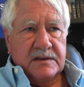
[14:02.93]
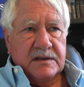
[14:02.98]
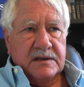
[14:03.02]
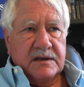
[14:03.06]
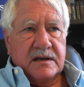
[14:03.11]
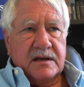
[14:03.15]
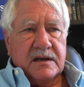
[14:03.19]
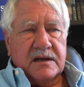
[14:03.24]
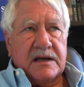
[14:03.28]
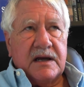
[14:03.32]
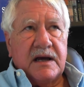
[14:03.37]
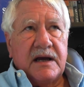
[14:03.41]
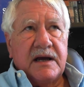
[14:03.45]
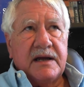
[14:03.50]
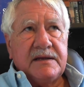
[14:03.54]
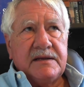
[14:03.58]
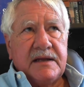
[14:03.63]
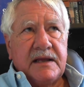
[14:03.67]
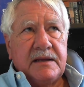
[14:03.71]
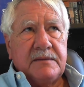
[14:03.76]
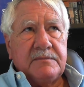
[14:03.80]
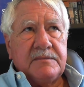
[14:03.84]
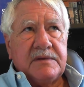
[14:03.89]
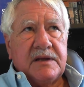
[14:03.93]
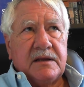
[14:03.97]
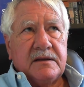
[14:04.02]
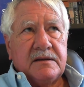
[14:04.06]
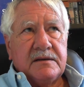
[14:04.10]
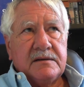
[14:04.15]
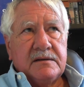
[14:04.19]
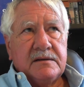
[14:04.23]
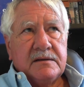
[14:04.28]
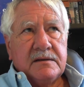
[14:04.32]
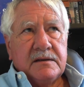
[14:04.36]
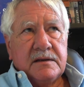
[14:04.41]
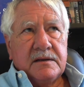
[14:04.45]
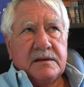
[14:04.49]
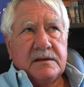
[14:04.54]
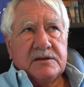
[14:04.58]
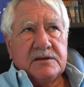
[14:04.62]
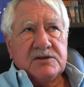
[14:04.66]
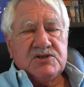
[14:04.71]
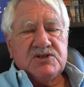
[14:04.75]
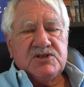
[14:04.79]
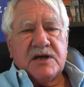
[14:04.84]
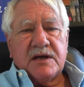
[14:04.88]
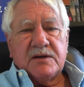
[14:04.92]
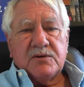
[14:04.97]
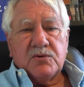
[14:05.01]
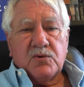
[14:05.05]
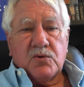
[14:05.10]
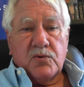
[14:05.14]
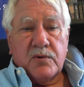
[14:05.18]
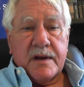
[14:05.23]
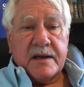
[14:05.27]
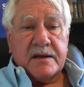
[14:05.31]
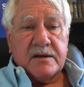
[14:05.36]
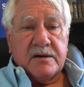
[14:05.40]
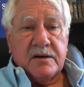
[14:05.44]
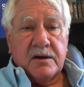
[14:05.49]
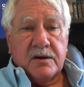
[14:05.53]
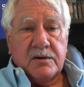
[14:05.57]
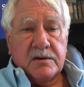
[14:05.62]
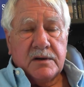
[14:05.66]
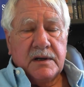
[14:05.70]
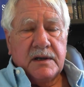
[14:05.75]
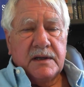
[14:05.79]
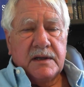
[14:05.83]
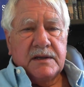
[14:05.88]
A guy named uh, Giangreco